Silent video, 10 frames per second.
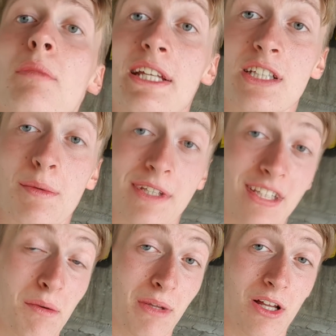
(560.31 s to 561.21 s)
Please
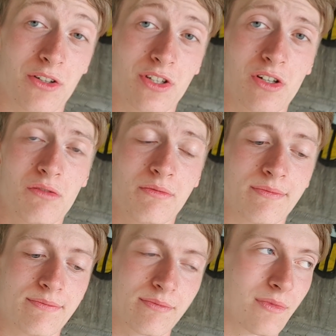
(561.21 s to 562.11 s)
comment down below too.
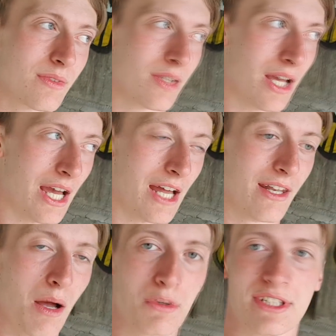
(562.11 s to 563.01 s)

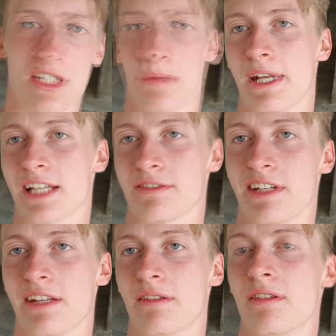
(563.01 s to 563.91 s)
And I will see you in my next
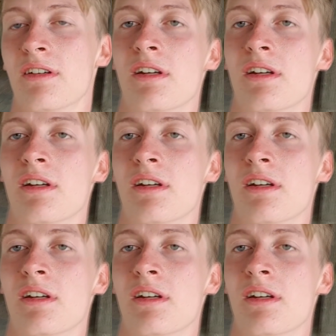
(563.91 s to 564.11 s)
vid.